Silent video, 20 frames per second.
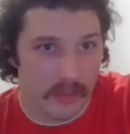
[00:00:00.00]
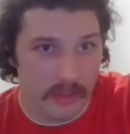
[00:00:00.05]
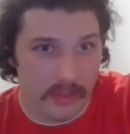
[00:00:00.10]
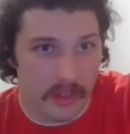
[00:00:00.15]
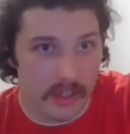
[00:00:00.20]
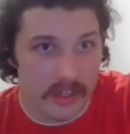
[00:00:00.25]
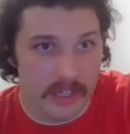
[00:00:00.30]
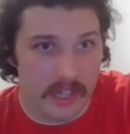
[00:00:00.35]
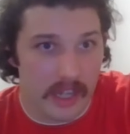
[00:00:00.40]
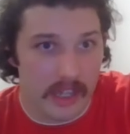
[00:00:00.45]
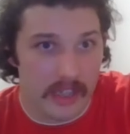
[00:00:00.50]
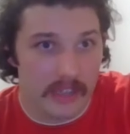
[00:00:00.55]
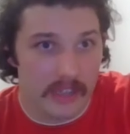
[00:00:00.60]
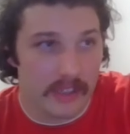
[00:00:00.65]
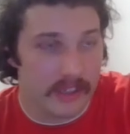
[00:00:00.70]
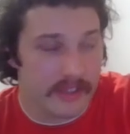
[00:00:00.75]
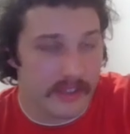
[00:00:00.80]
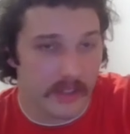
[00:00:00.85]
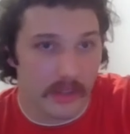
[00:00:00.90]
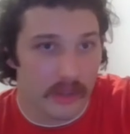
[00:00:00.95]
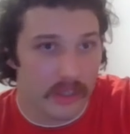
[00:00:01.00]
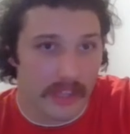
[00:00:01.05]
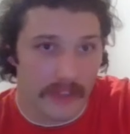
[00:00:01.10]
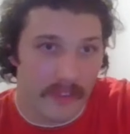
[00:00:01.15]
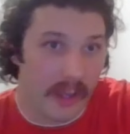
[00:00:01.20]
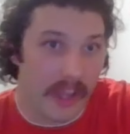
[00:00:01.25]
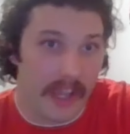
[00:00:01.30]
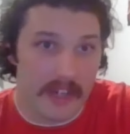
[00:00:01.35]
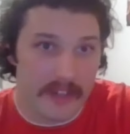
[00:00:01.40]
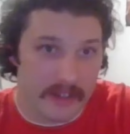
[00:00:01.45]
13 years old,
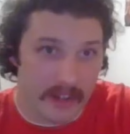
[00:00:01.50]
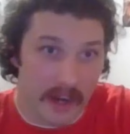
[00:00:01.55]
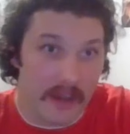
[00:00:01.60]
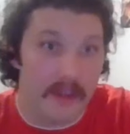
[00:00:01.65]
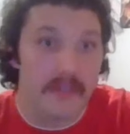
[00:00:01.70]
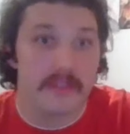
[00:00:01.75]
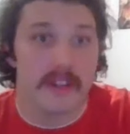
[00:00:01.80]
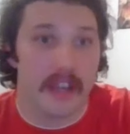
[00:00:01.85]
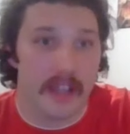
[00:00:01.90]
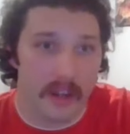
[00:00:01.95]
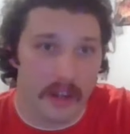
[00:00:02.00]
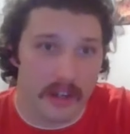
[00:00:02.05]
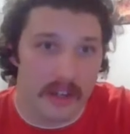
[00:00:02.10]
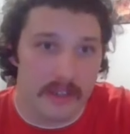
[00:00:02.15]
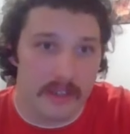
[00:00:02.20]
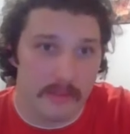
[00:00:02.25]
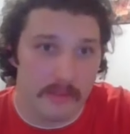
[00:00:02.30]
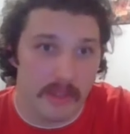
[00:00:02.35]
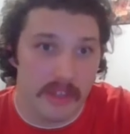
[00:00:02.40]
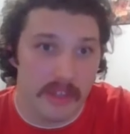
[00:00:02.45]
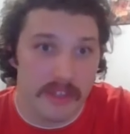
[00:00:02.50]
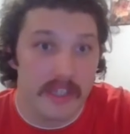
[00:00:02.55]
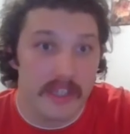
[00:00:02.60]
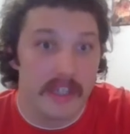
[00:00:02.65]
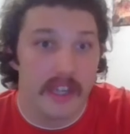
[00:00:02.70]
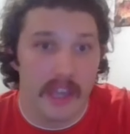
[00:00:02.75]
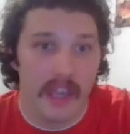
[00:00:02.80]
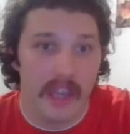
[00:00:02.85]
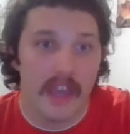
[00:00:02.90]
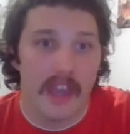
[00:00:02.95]
like the age that I was when I got into music.